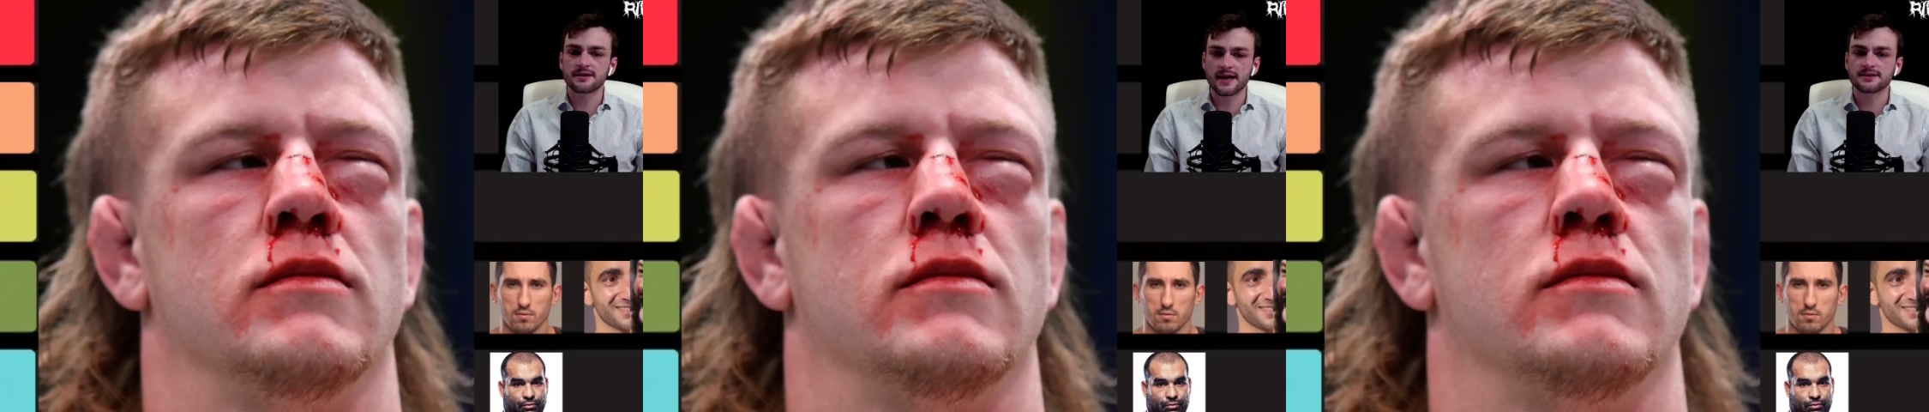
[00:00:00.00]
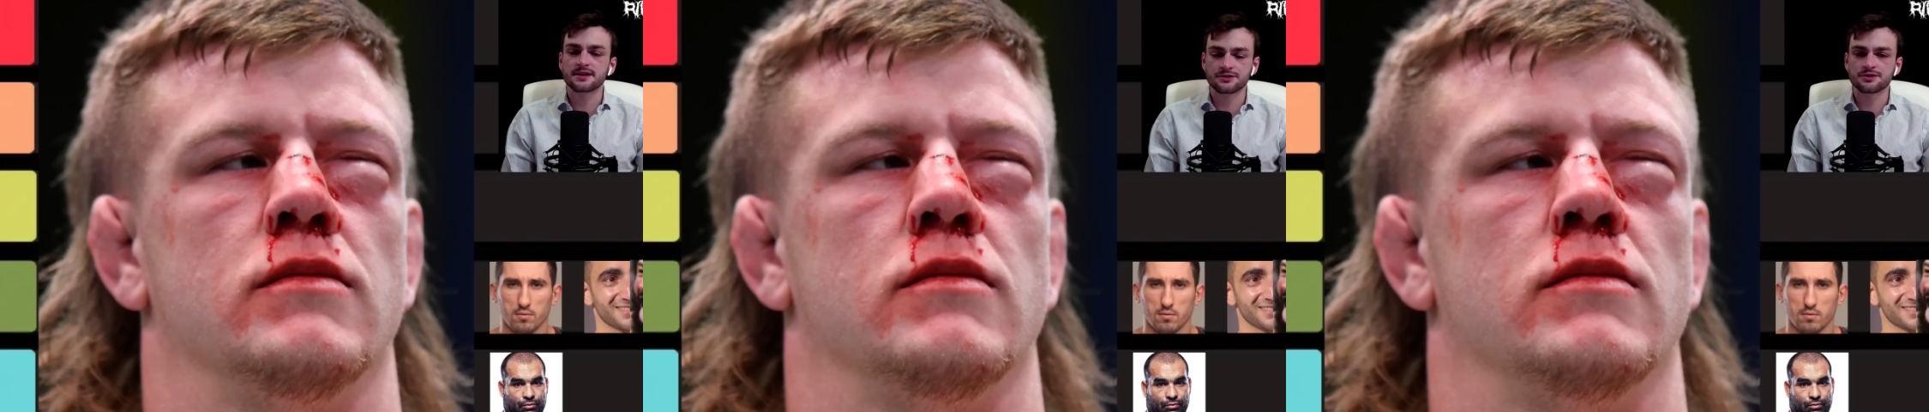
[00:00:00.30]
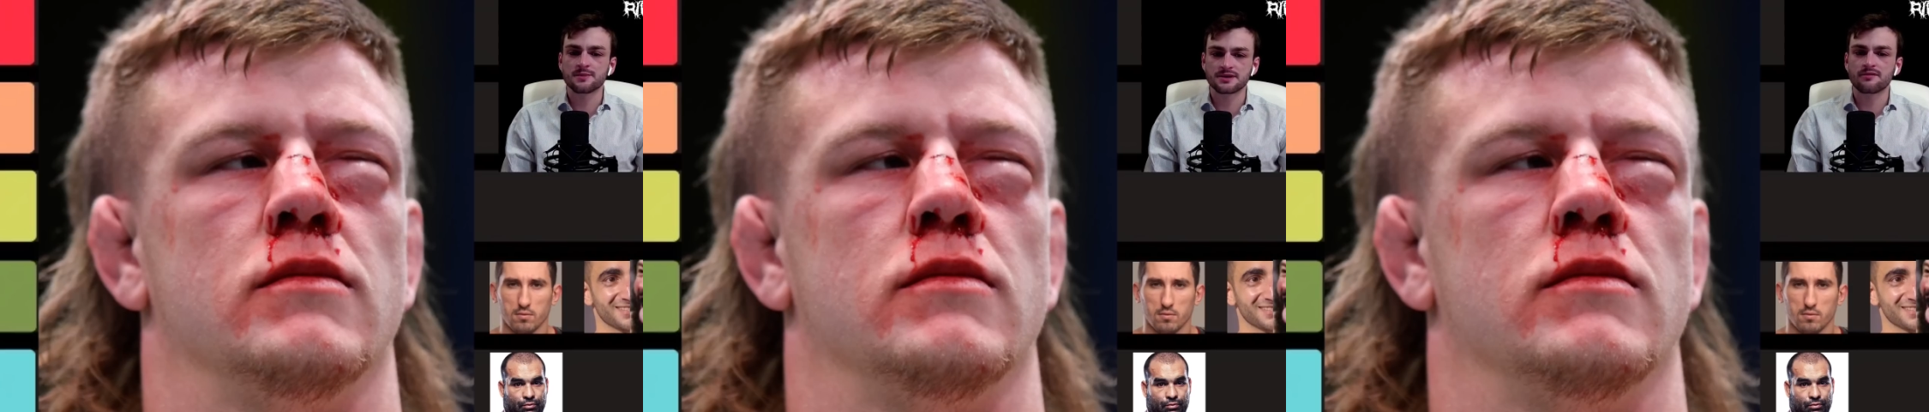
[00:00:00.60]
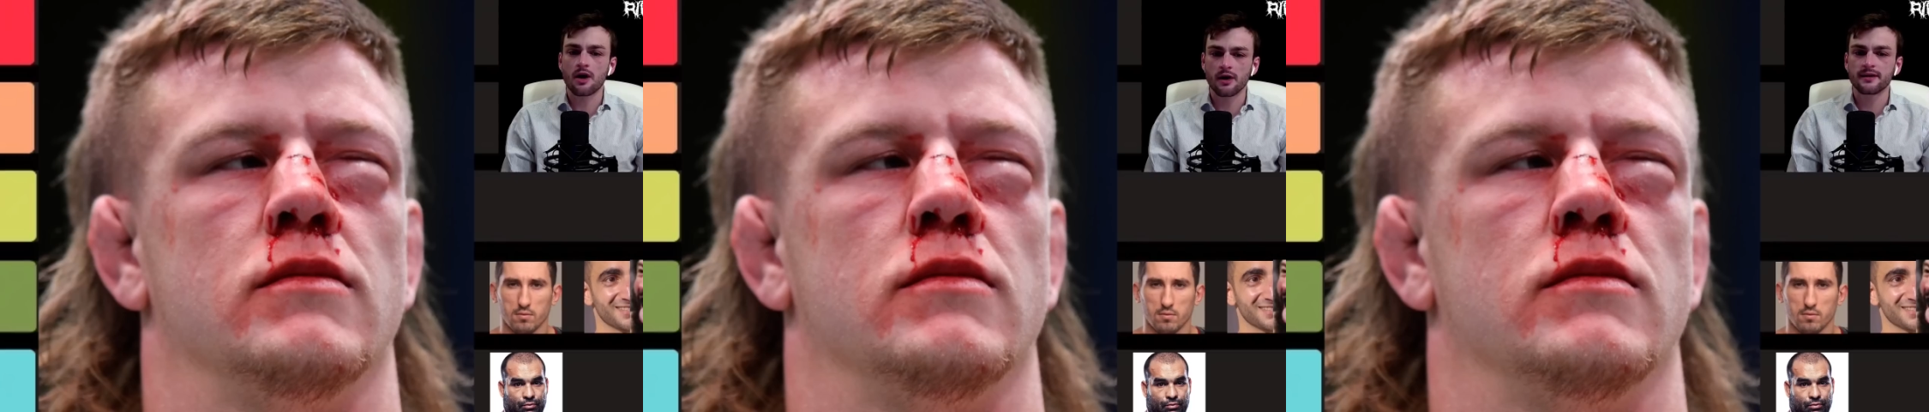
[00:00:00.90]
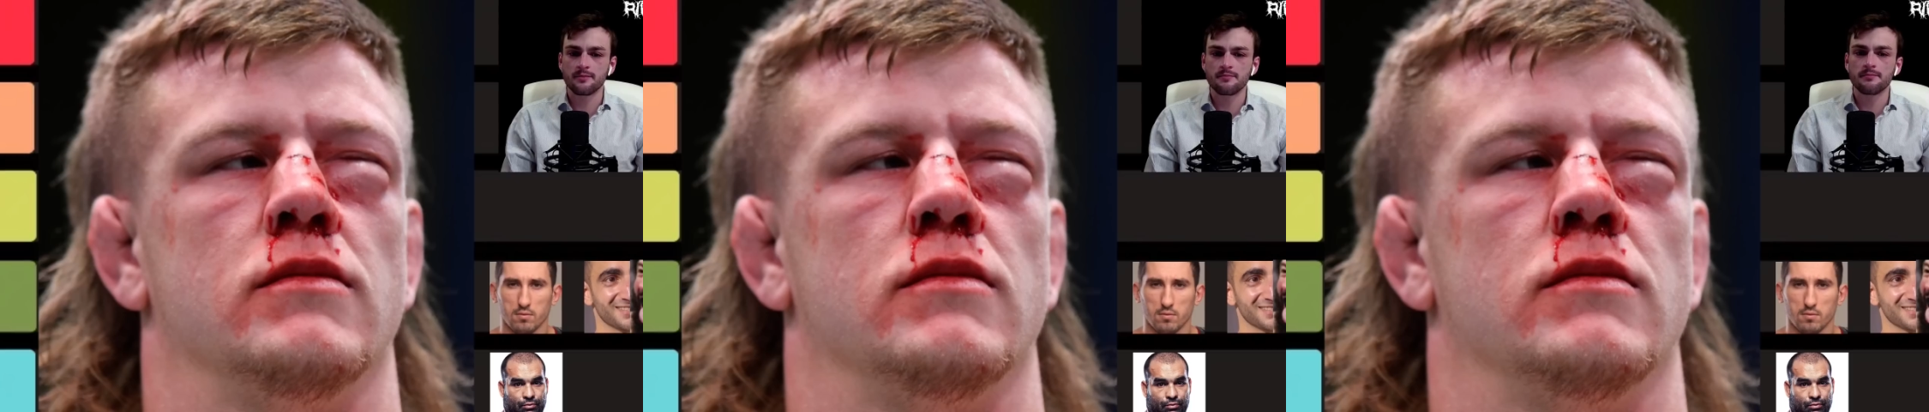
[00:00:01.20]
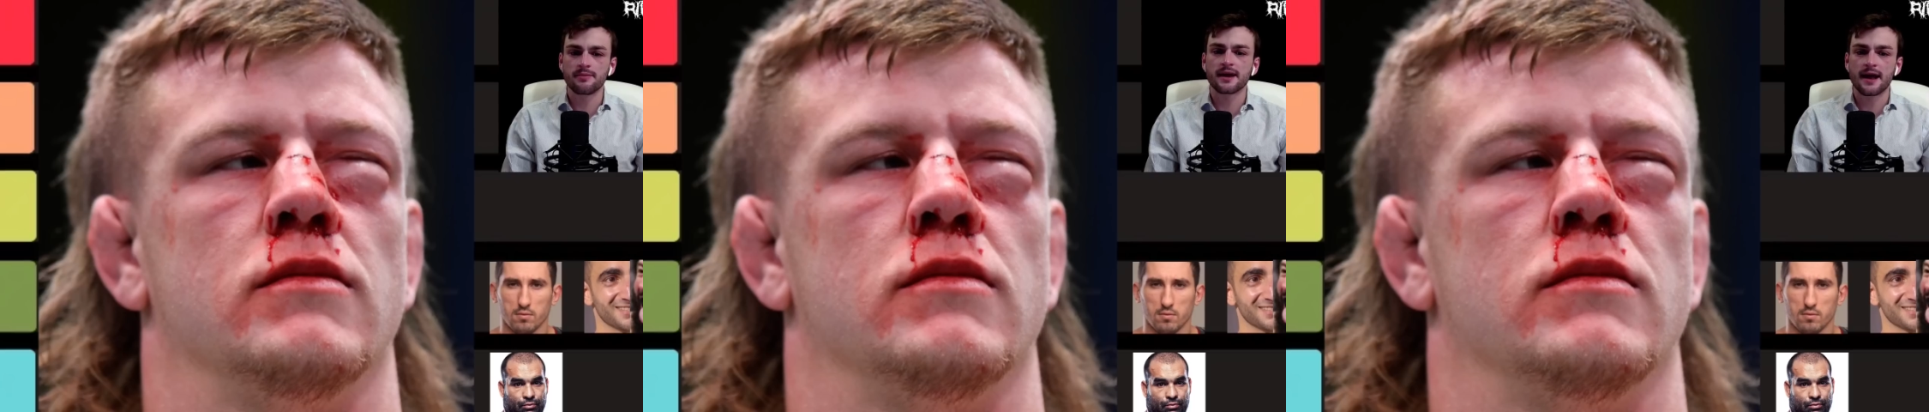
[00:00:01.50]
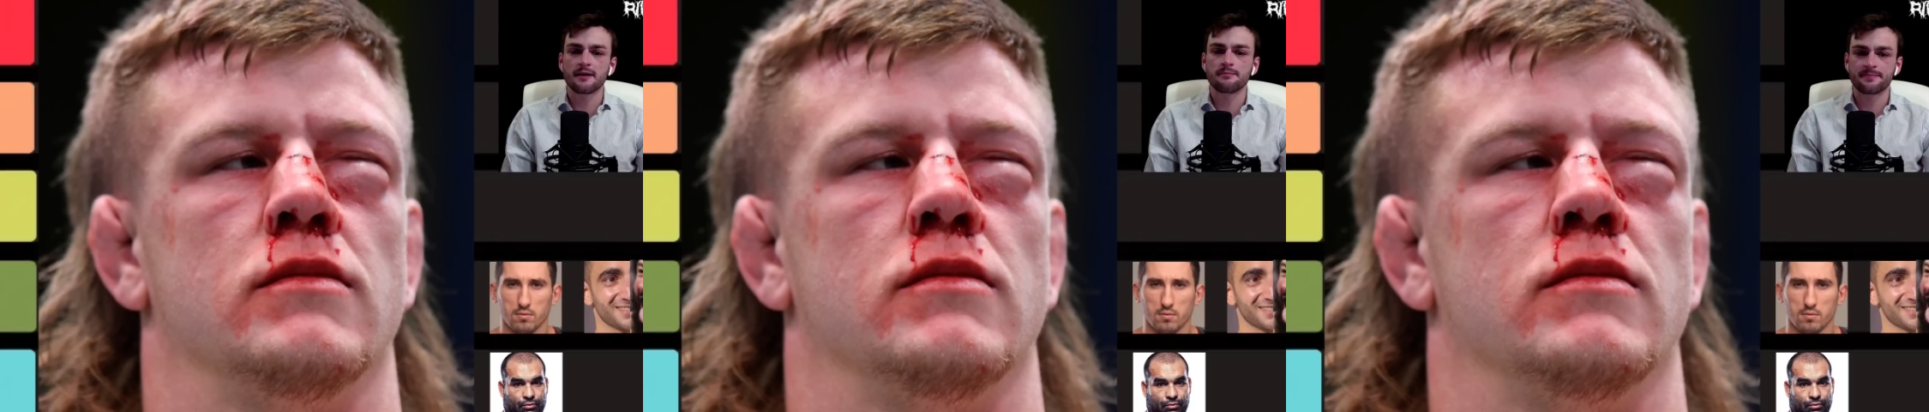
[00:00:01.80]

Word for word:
Speaker 1: ancestors must have already been at